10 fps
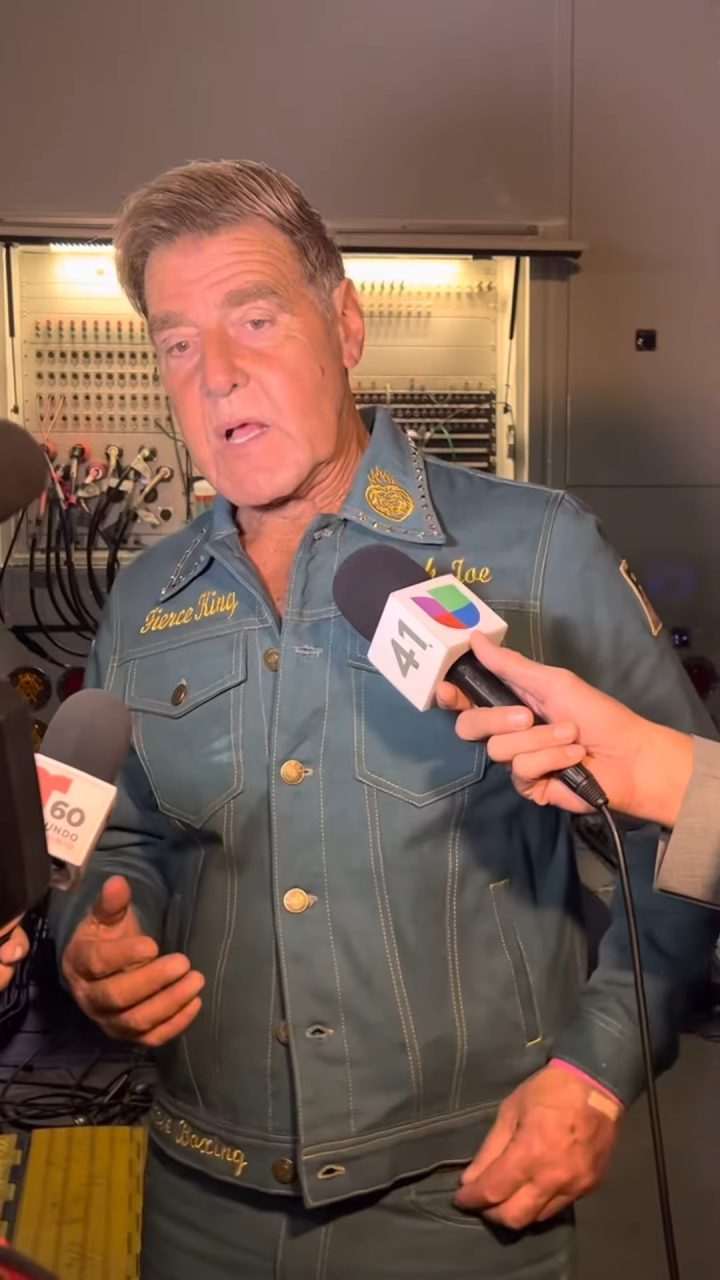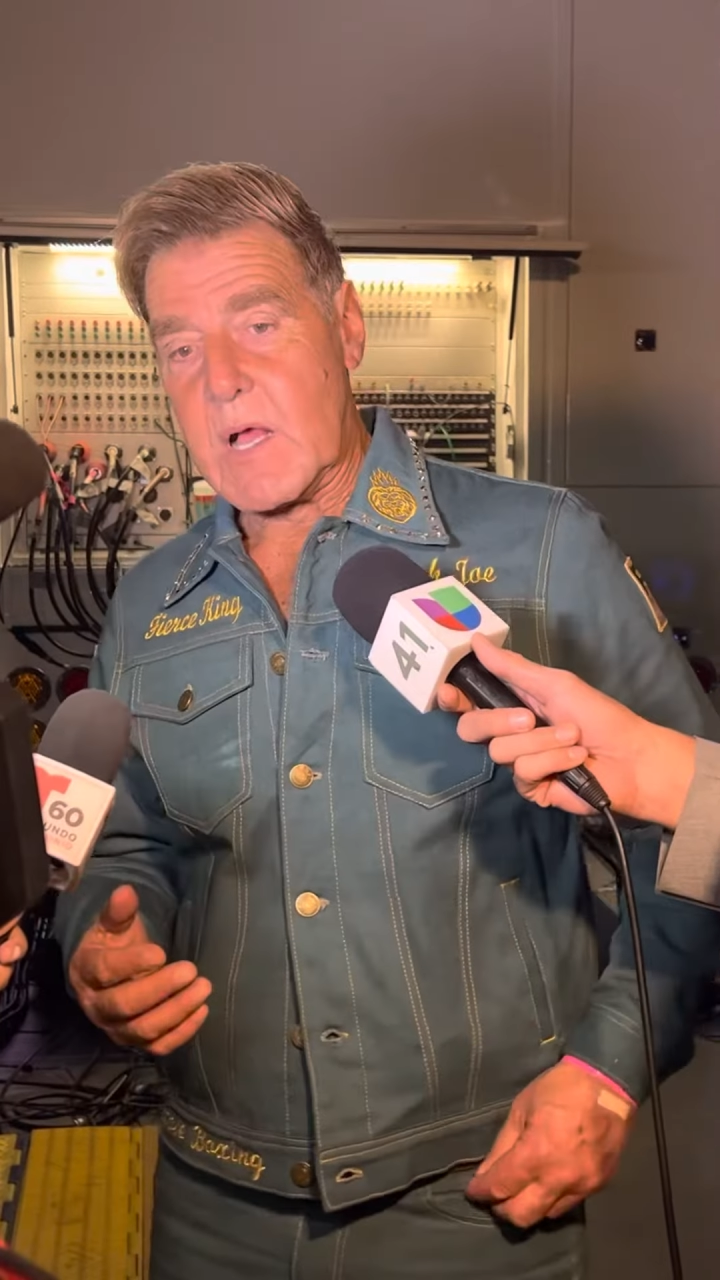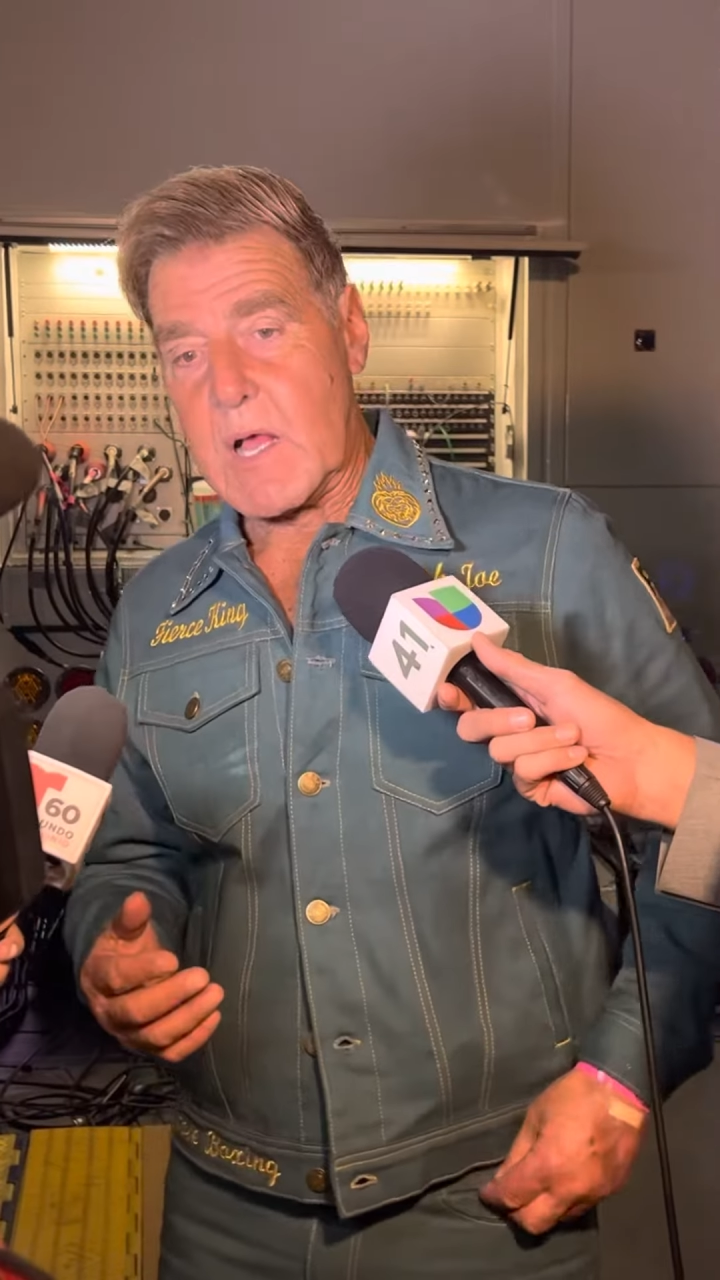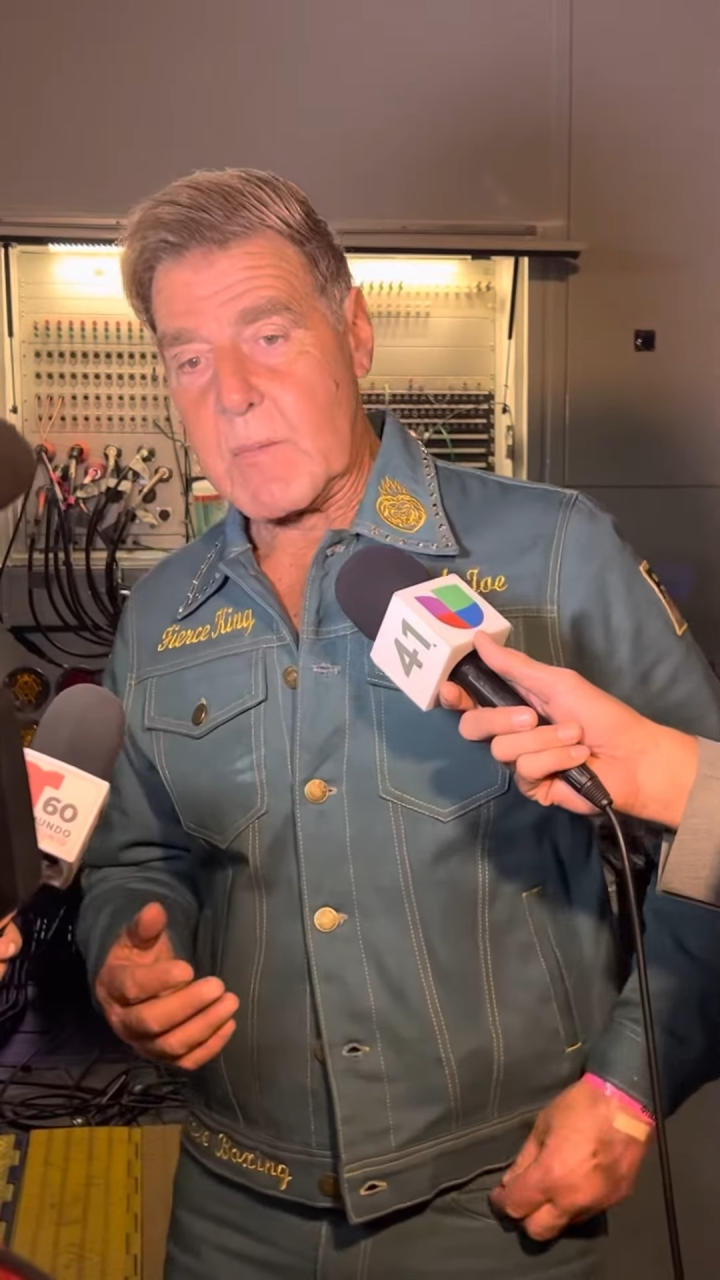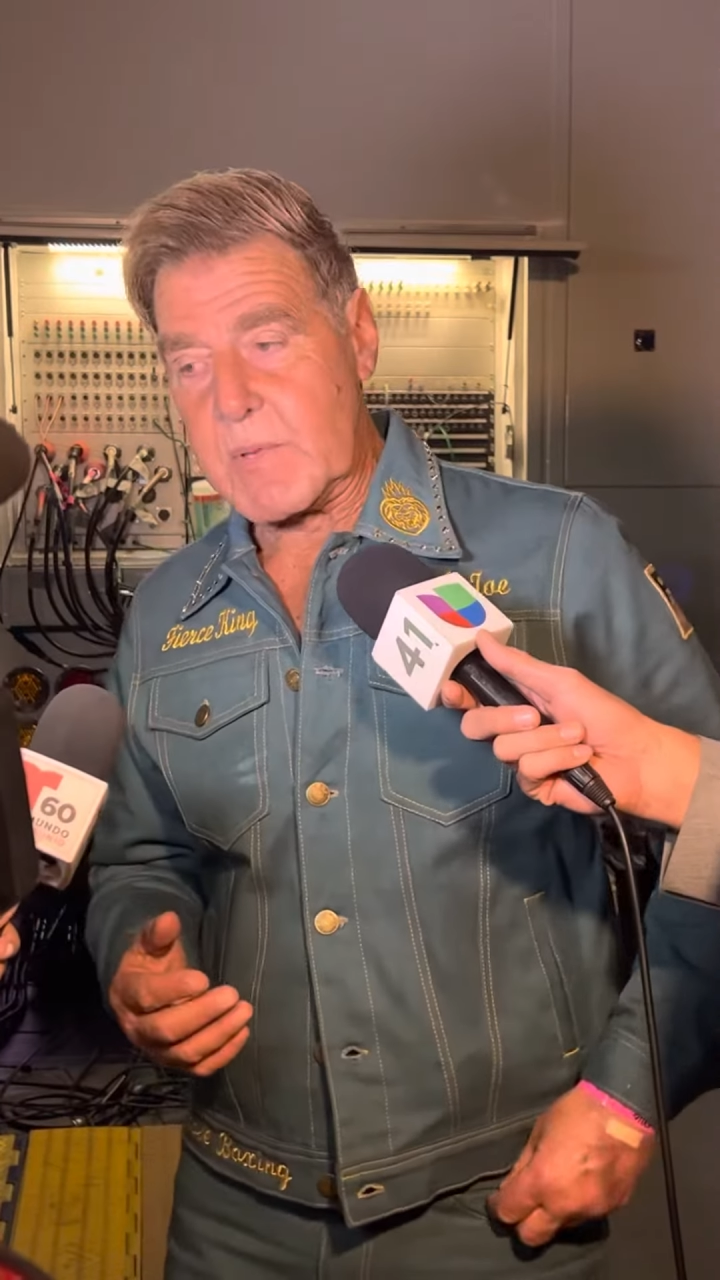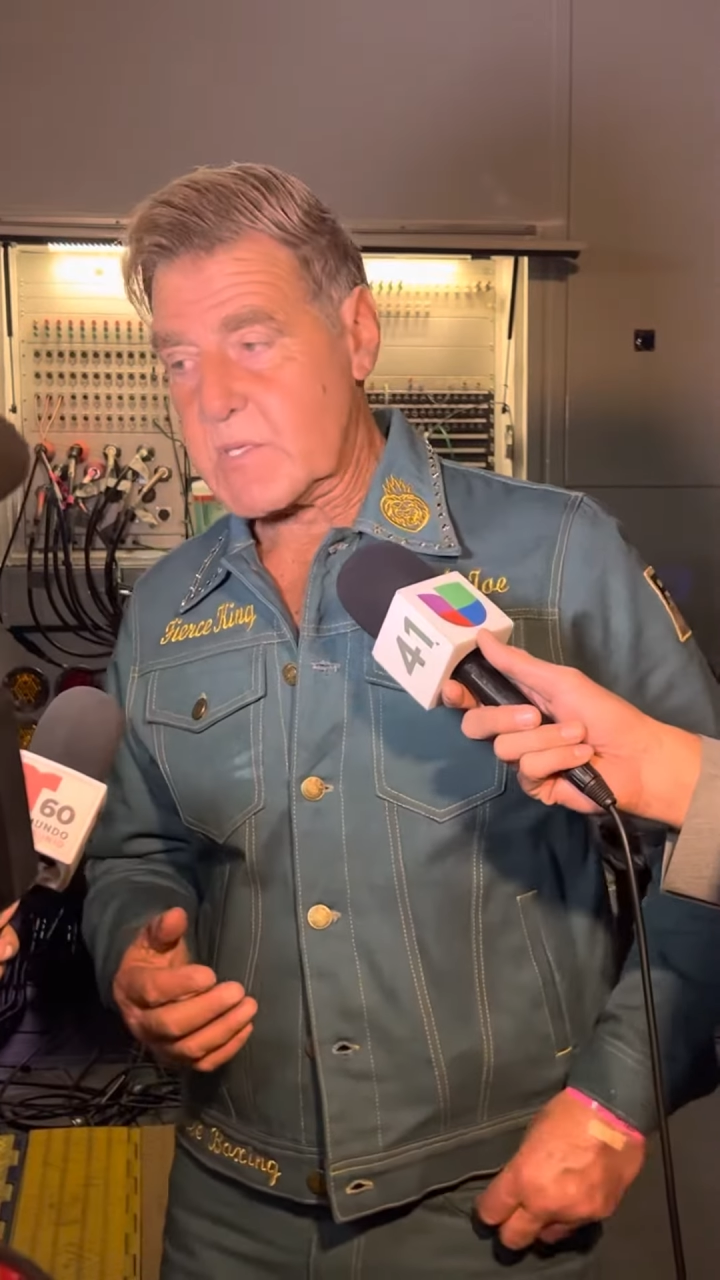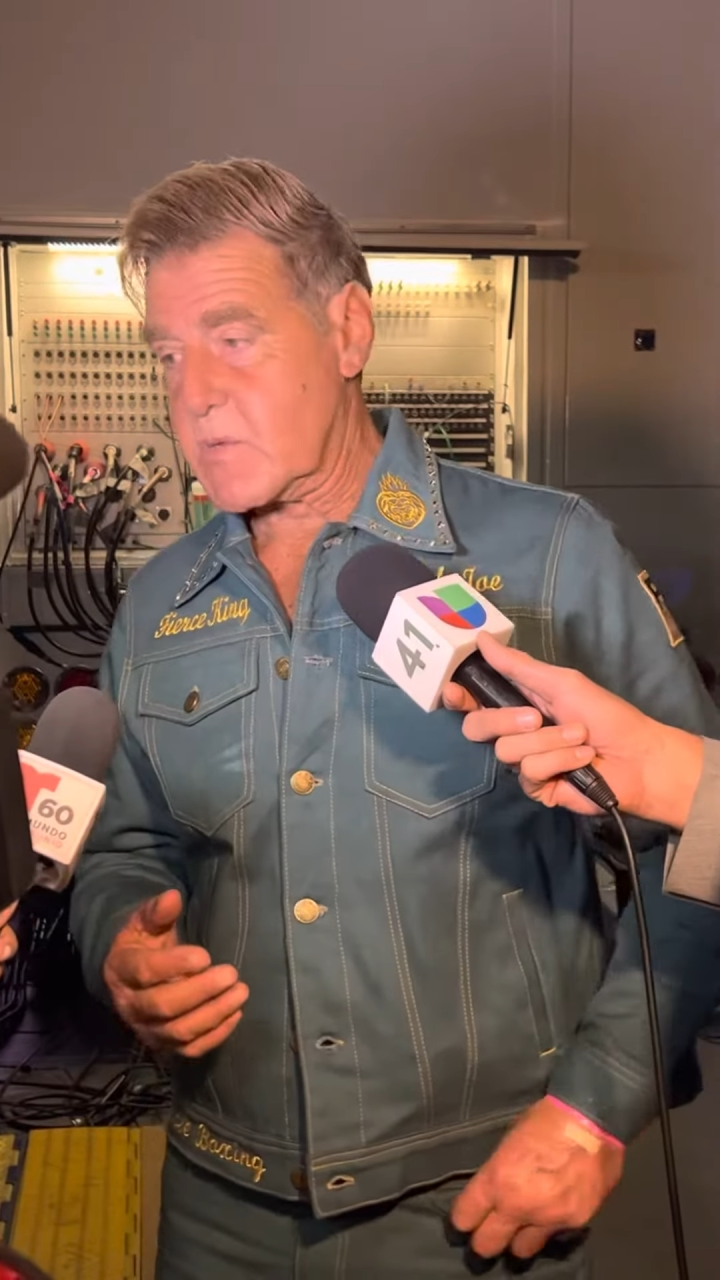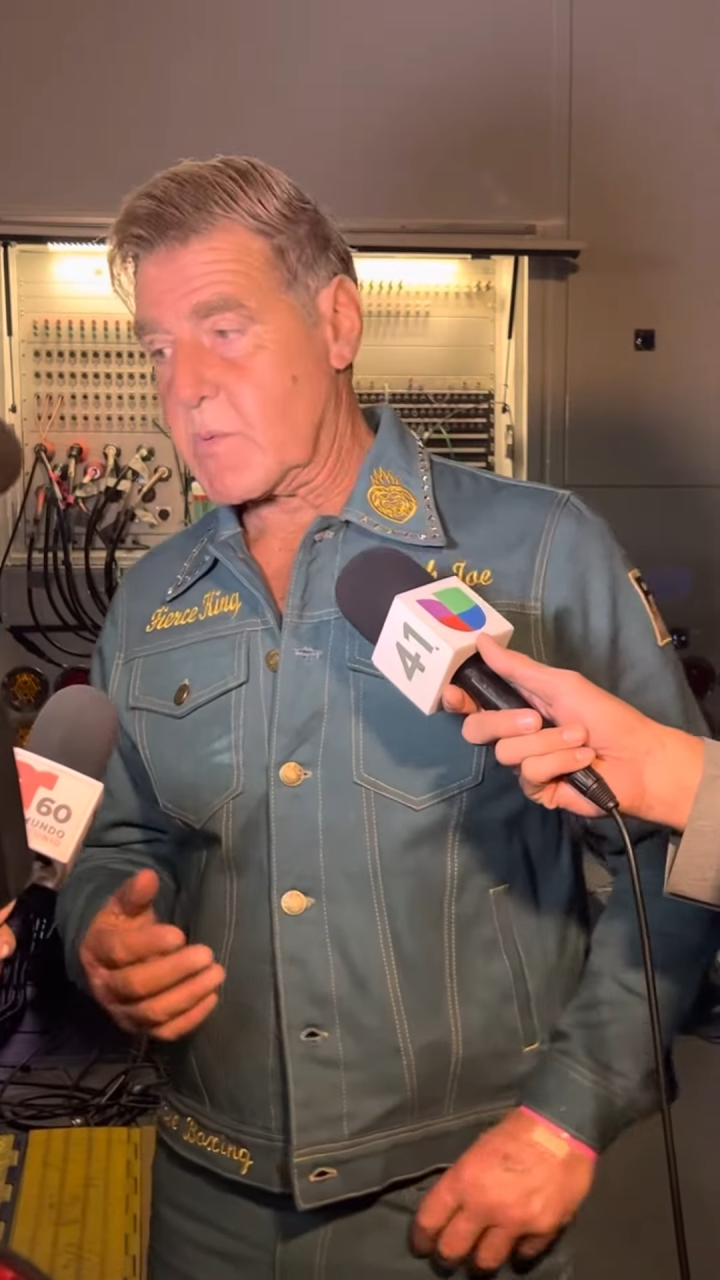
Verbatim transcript: Um, it